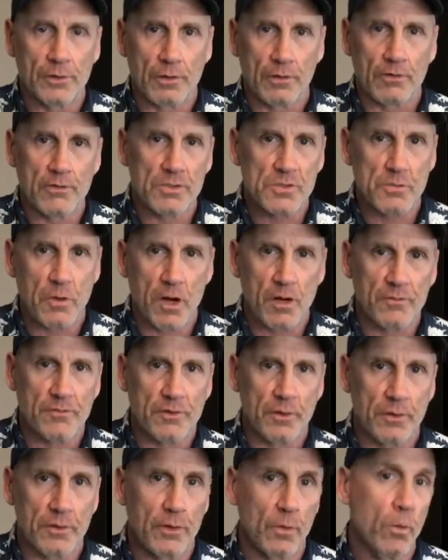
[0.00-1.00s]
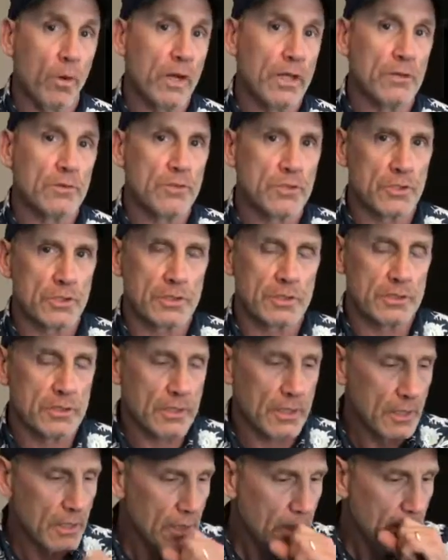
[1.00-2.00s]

your smartphone, and why you shouldn't.